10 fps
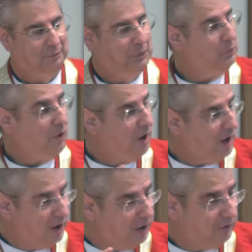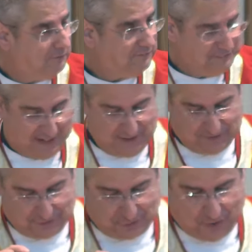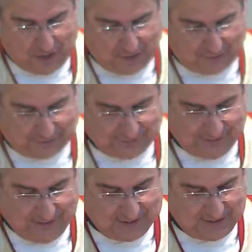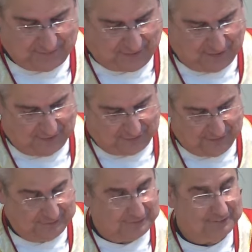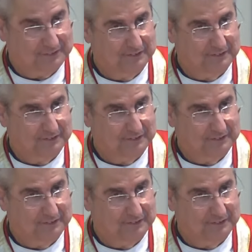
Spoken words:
we will all face trials and difficulties.